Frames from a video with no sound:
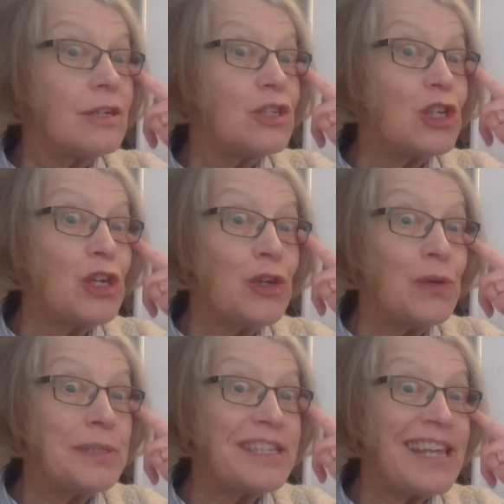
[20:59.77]
to
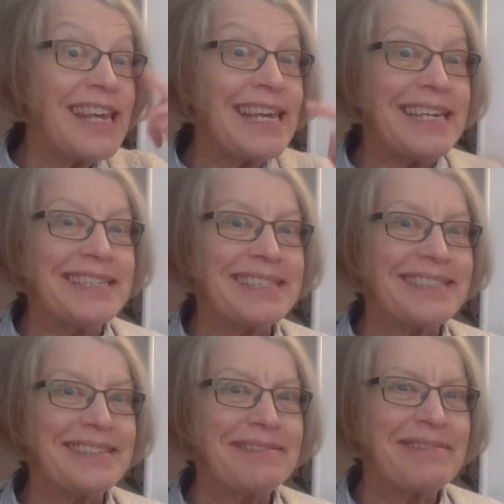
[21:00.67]
use
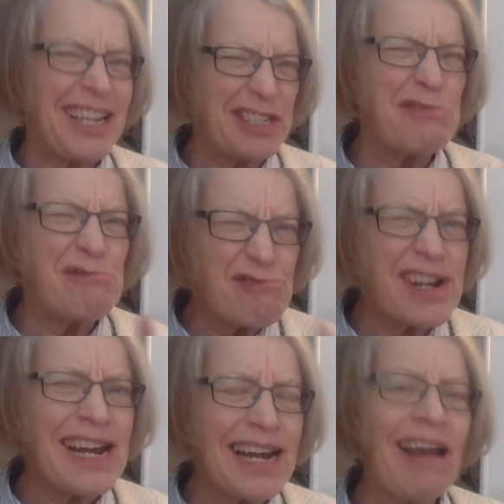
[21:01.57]
these? That's a
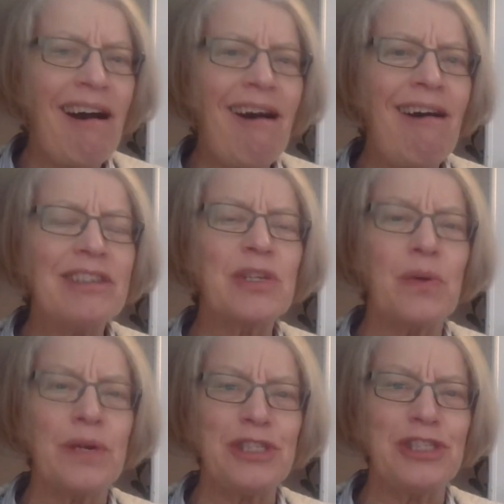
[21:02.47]
really hard
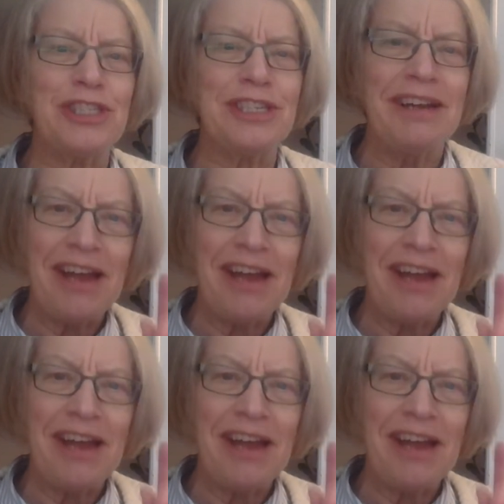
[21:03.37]
question.